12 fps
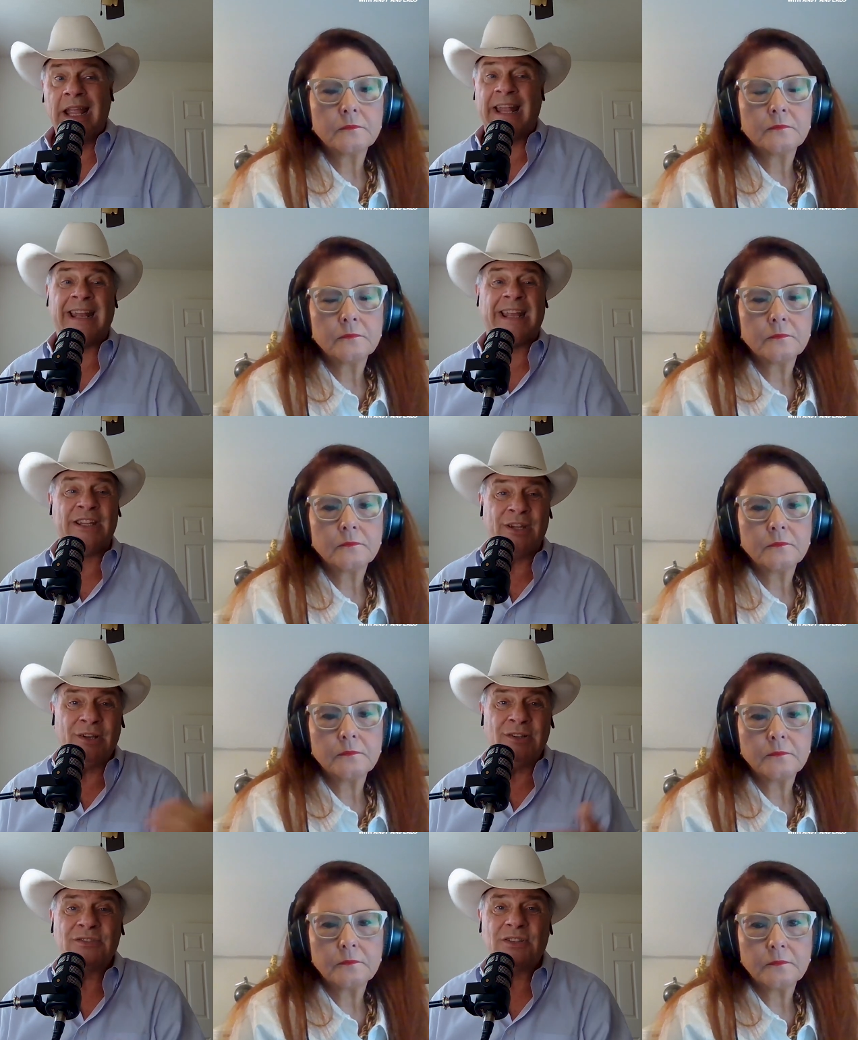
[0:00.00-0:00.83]
Speaker 1: and it
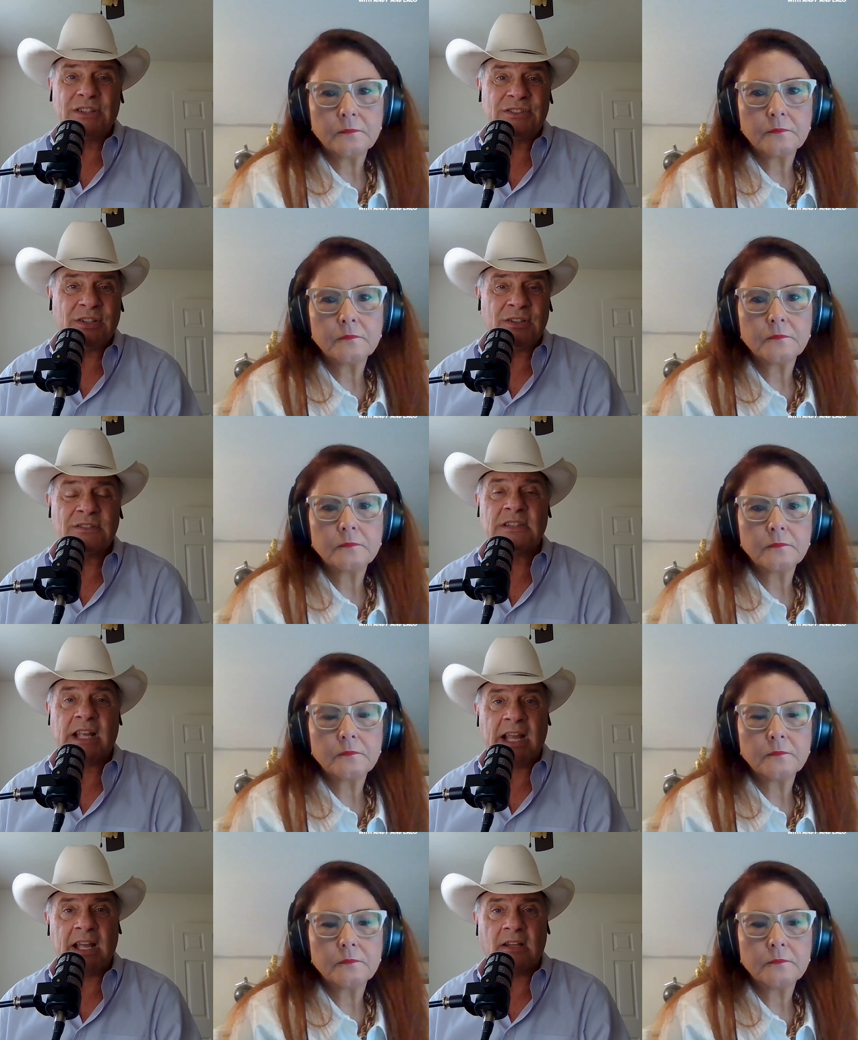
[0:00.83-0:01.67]
usually
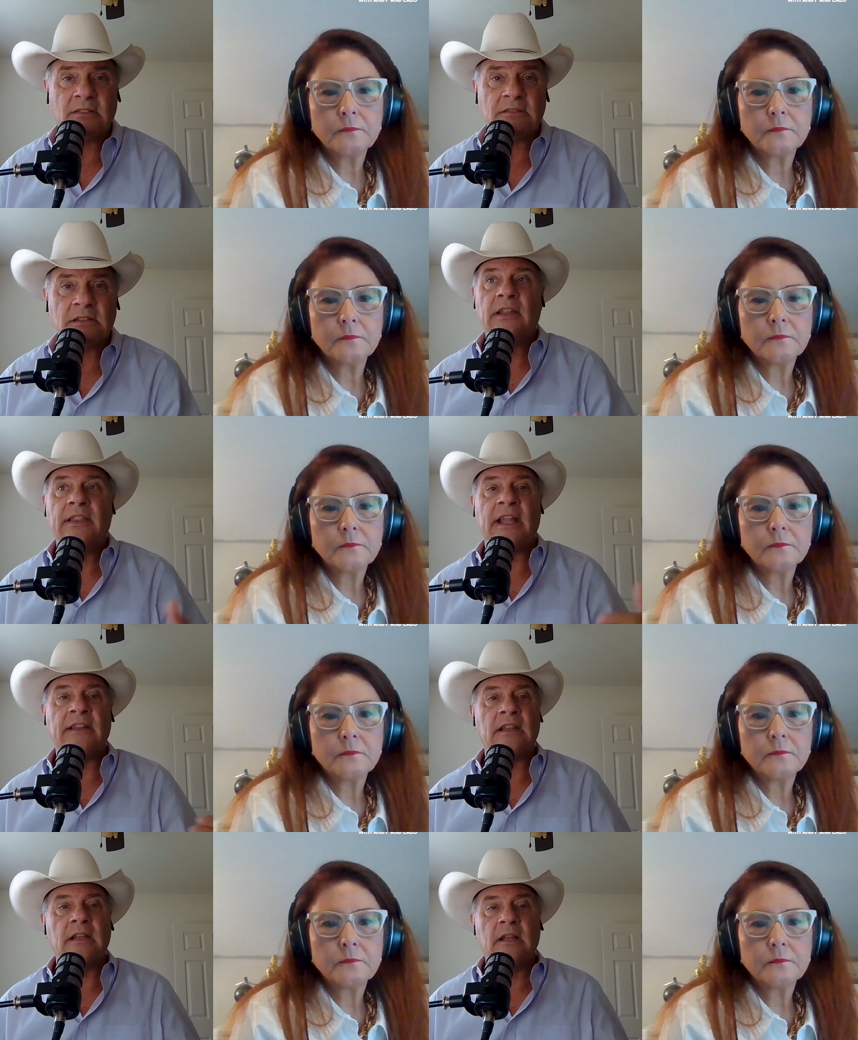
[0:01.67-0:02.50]
turned out that